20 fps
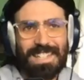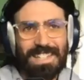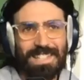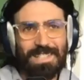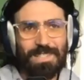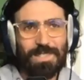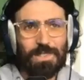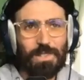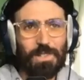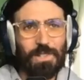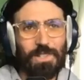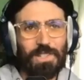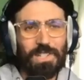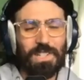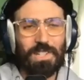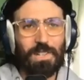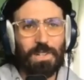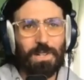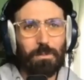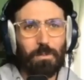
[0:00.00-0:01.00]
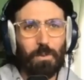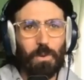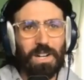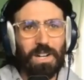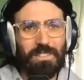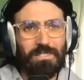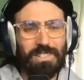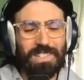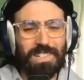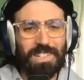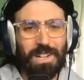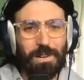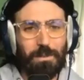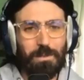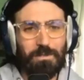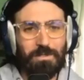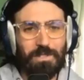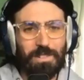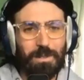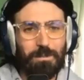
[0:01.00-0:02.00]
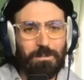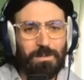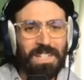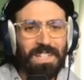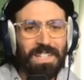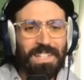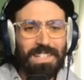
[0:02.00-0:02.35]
Eastern Europe, wherever they're coming from.